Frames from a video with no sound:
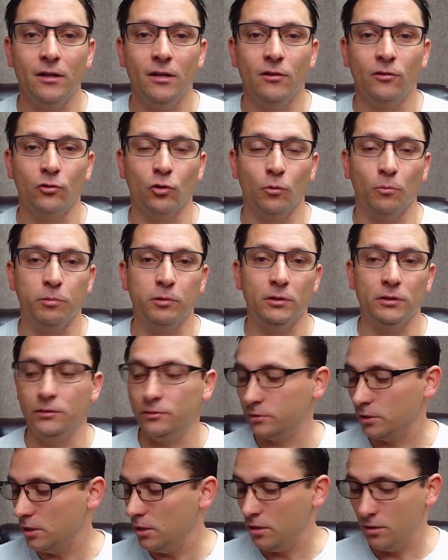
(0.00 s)
So
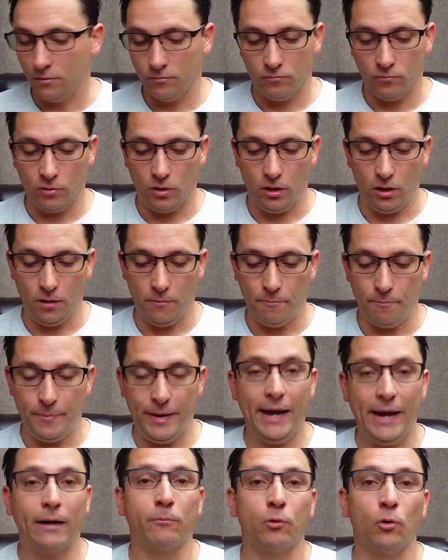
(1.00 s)
please,
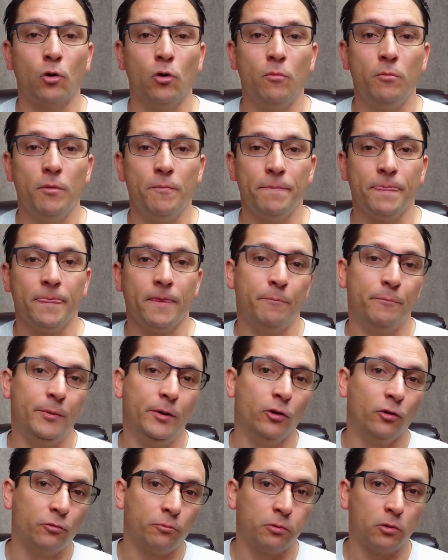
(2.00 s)
back probe,
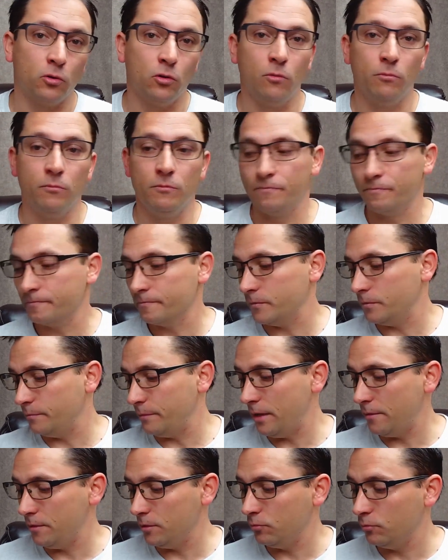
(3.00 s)
pierce probe,
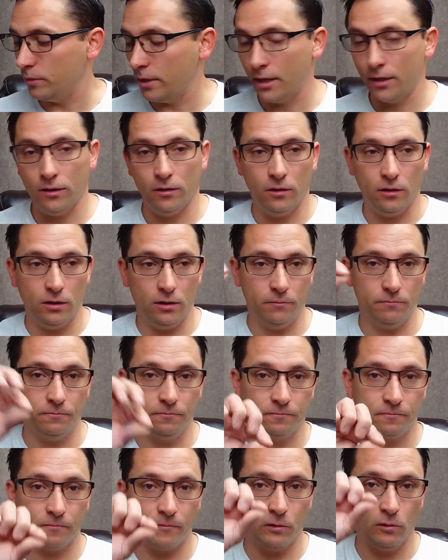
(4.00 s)
maybe do that
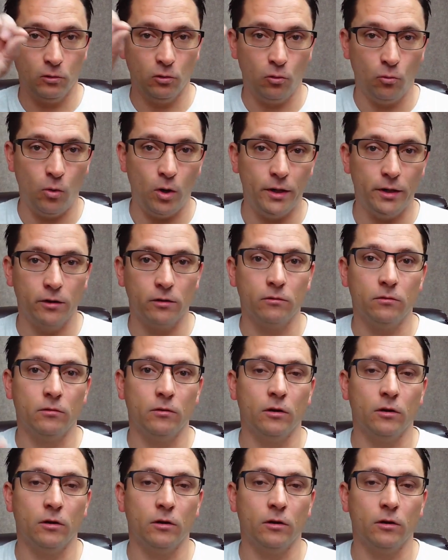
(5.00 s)
little wire